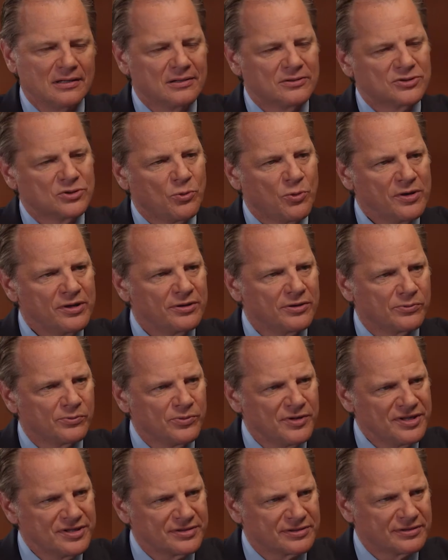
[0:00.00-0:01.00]
So, what are the
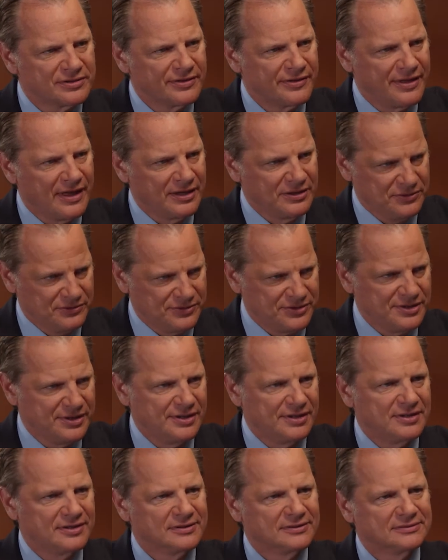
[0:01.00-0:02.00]
risks that you
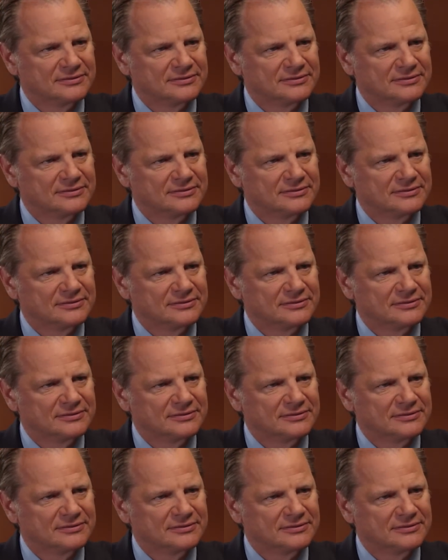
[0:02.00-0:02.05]
see?